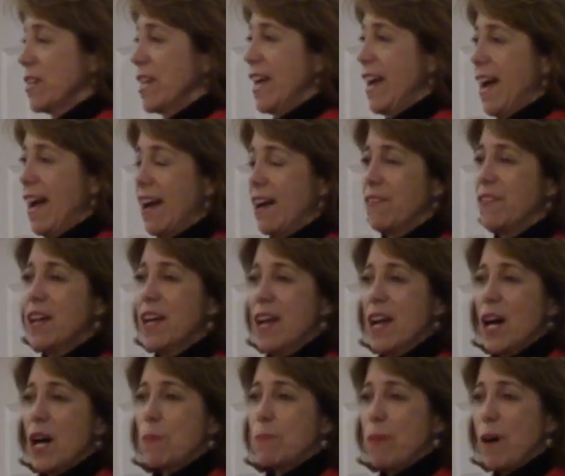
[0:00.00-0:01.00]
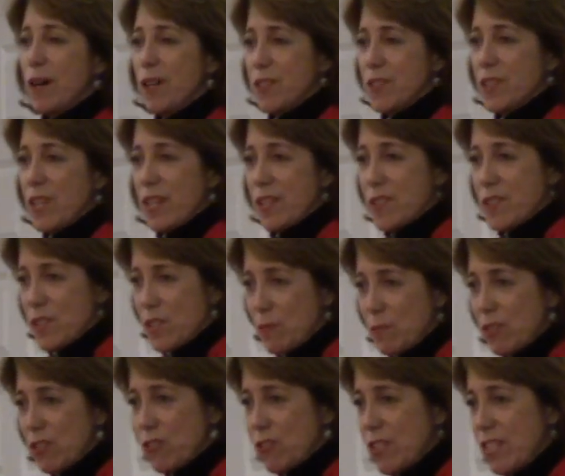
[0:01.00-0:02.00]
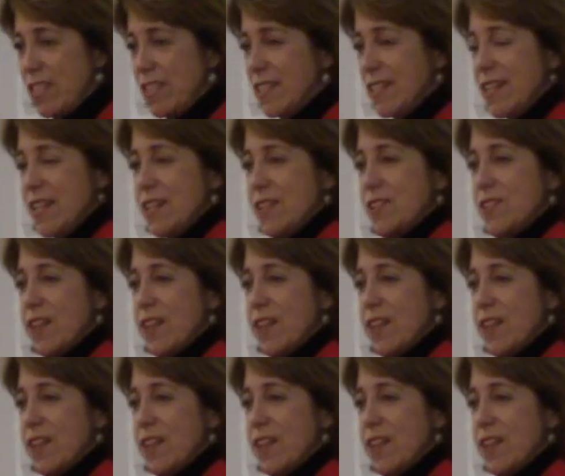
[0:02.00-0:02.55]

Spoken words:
We have a pulse oximetry,